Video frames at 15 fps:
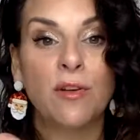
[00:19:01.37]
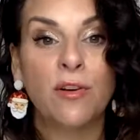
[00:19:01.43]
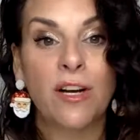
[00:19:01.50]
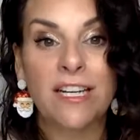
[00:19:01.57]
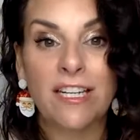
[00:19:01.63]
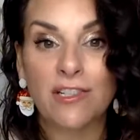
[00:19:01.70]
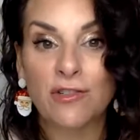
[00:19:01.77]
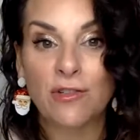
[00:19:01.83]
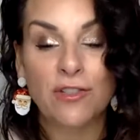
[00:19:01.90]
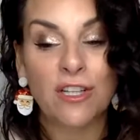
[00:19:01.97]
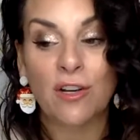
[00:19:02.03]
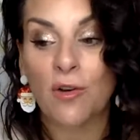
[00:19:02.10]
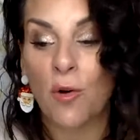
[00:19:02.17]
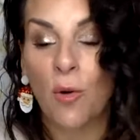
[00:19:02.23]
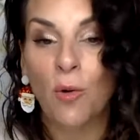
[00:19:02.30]
her initials in
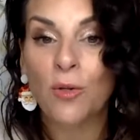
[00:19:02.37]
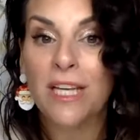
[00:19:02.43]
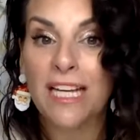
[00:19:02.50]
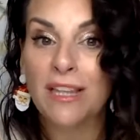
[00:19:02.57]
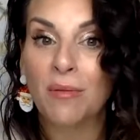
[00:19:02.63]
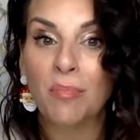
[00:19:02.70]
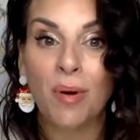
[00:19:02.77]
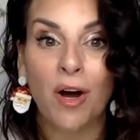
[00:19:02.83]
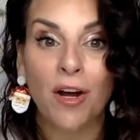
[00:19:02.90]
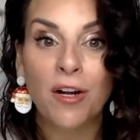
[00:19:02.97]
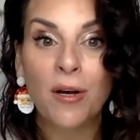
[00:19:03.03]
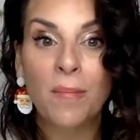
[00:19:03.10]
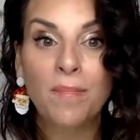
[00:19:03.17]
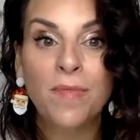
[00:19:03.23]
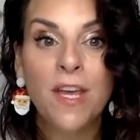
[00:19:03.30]
gold at the
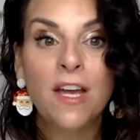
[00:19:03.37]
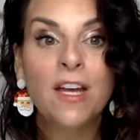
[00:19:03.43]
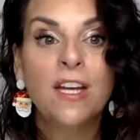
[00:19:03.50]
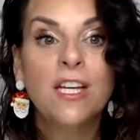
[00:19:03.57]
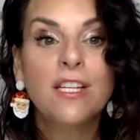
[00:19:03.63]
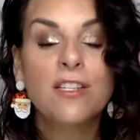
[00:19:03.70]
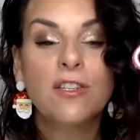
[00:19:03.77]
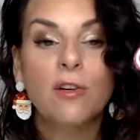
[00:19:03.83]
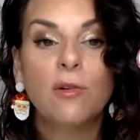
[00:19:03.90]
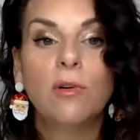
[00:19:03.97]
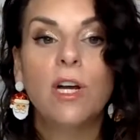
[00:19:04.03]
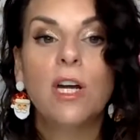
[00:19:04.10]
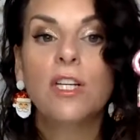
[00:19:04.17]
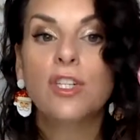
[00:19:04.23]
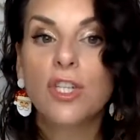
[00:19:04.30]
bottom.
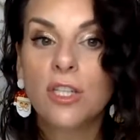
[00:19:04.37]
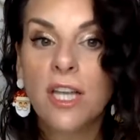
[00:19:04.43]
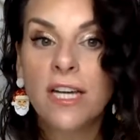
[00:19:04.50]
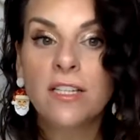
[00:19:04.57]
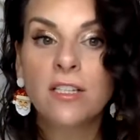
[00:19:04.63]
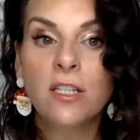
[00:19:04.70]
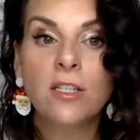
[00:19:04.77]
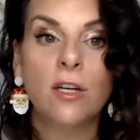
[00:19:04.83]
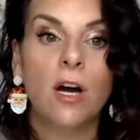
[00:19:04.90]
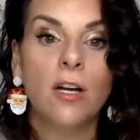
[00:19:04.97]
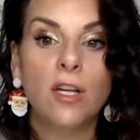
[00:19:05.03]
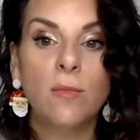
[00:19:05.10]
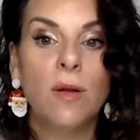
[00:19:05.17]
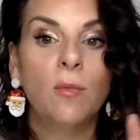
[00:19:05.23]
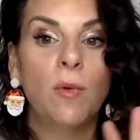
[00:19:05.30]
So she likes to
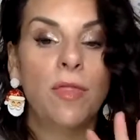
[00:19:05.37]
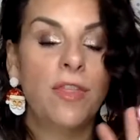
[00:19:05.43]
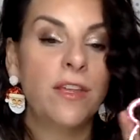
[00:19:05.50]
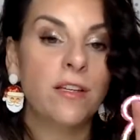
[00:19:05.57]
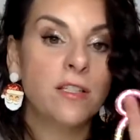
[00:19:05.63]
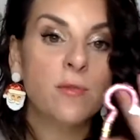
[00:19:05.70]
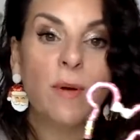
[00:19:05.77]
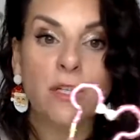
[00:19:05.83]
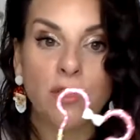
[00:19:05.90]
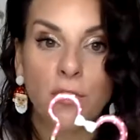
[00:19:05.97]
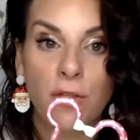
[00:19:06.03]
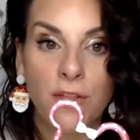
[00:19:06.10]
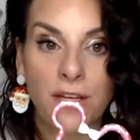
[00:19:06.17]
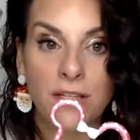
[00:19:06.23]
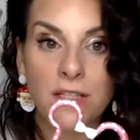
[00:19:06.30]
document when special
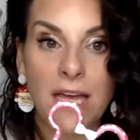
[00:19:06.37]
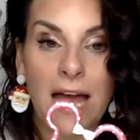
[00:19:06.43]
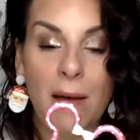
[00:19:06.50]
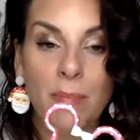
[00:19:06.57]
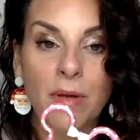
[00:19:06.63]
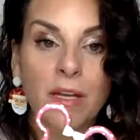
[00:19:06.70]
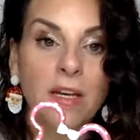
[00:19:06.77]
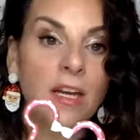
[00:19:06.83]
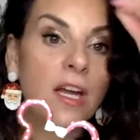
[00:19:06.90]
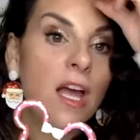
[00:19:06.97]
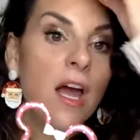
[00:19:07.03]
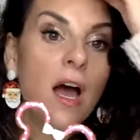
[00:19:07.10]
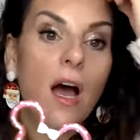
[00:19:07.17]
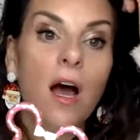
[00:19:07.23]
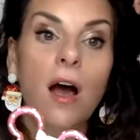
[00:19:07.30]
things happen.
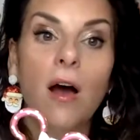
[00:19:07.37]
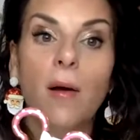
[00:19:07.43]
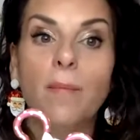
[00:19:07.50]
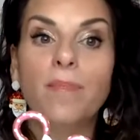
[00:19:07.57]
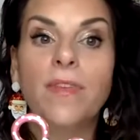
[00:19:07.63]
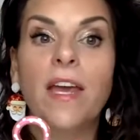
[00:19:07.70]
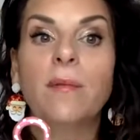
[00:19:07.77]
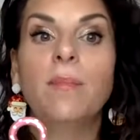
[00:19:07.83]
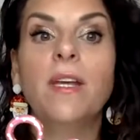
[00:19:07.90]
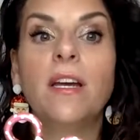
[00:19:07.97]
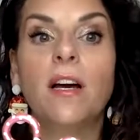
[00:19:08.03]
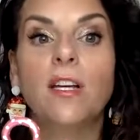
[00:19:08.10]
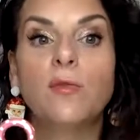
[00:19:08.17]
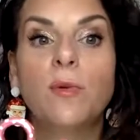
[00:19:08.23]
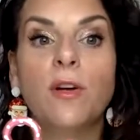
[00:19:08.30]
And
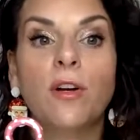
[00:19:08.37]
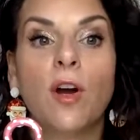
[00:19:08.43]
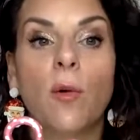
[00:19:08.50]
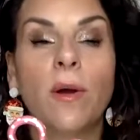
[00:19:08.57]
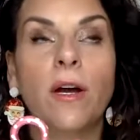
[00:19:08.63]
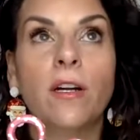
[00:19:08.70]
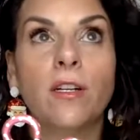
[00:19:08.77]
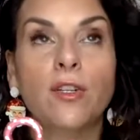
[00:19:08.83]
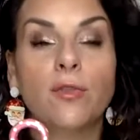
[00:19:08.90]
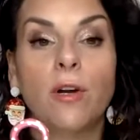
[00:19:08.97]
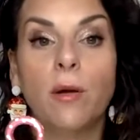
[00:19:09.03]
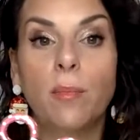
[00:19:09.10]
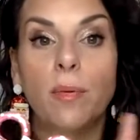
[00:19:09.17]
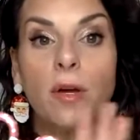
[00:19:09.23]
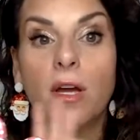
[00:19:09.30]
because we are going on a
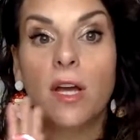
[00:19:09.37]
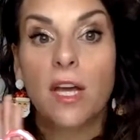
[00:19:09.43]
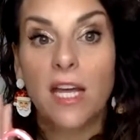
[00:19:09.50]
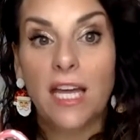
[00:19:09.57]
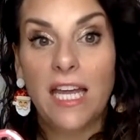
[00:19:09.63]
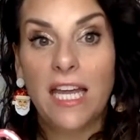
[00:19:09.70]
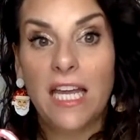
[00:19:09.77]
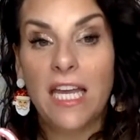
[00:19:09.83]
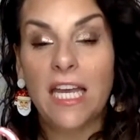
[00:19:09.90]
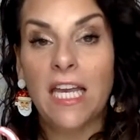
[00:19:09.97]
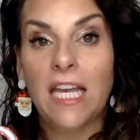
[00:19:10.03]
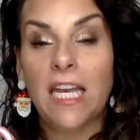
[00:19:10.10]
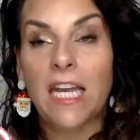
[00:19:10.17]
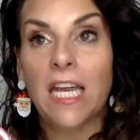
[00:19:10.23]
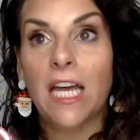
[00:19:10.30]
trip
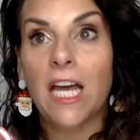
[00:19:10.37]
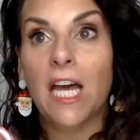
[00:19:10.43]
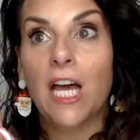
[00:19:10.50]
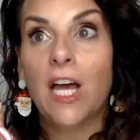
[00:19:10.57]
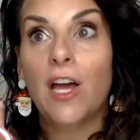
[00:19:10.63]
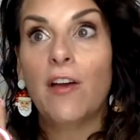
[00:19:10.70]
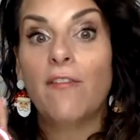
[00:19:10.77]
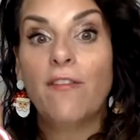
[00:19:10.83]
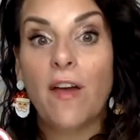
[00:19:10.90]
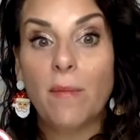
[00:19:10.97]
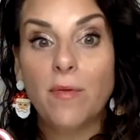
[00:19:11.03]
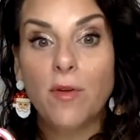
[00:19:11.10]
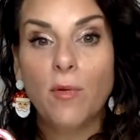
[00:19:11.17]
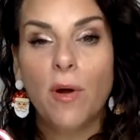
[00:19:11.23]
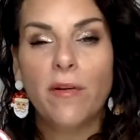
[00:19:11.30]
in
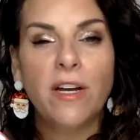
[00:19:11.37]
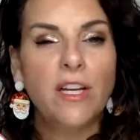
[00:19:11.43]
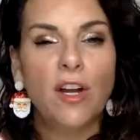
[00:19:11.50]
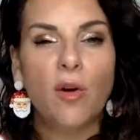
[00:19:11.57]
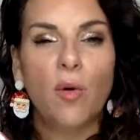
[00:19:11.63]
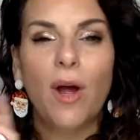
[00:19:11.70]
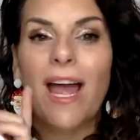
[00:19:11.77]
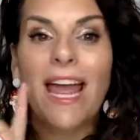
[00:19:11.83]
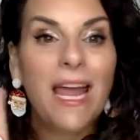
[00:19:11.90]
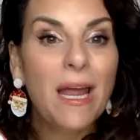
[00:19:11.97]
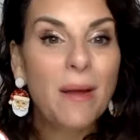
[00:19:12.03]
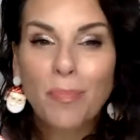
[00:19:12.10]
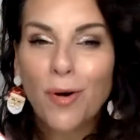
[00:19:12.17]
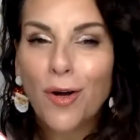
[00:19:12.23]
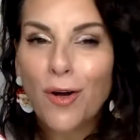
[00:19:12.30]

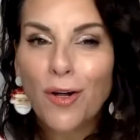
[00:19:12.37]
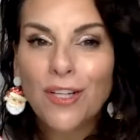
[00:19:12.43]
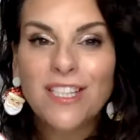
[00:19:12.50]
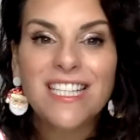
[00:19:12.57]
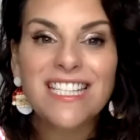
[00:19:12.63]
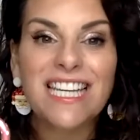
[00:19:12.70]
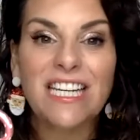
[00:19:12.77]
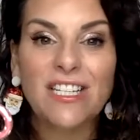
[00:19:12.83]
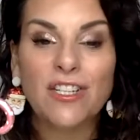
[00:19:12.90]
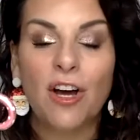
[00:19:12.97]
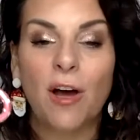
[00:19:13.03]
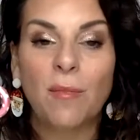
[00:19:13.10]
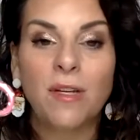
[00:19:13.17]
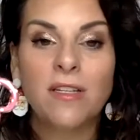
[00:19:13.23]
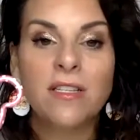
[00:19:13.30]
April to St.
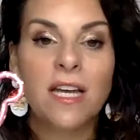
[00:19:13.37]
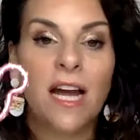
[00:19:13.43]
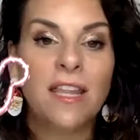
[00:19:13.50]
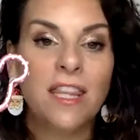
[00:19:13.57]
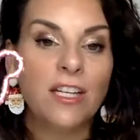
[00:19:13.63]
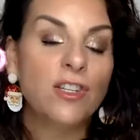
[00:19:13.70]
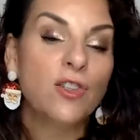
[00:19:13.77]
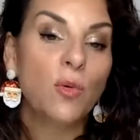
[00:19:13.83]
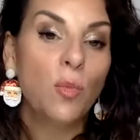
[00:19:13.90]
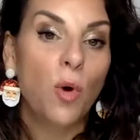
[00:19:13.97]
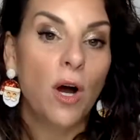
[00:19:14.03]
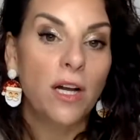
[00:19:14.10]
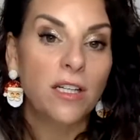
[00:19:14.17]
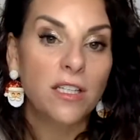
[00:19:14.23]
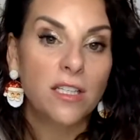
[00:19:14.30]
Thomas, I think she'll
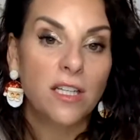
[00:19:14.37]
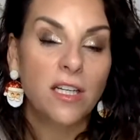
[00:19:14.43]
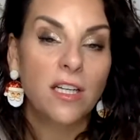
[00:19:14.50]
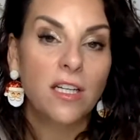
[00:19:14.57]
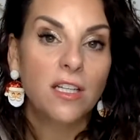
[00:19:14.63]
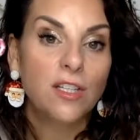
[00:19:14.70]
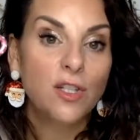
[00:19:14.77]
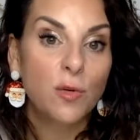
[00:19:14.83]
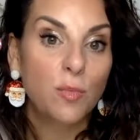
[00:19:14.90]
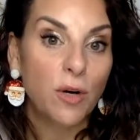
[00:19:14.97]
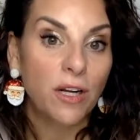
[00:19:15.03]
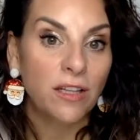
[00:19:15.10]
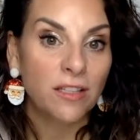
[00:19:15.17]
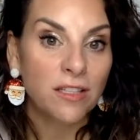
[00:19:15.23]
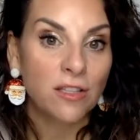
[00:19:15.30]
want to
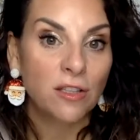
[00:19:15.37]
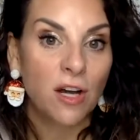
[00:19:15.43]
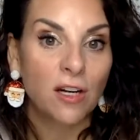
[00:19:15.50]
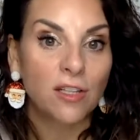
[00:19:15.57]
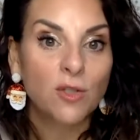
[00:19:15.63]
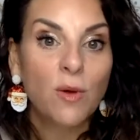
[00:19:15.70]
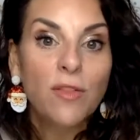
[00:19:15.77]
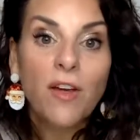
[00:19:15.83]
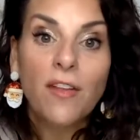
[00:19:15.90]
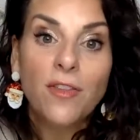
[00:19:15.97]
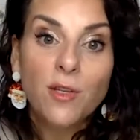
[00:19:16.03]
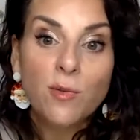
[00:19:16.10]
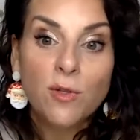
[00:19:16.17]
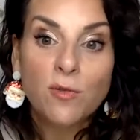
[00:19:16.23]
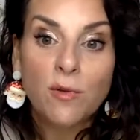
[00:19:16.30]
bring this along. So I thought
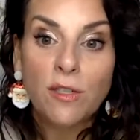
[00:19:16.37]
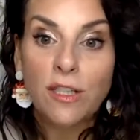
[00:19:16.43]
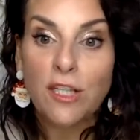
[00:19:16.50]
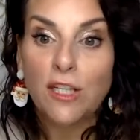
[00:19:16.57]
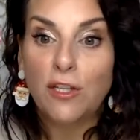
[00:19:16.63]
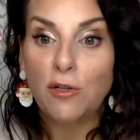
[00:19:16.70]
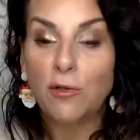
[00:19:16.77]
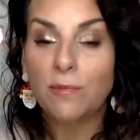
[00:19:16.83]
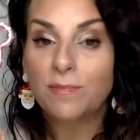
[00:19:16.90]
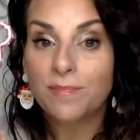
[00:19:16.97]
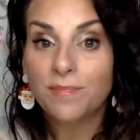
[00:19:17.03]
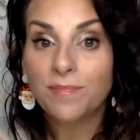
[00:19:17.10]
this was really cute.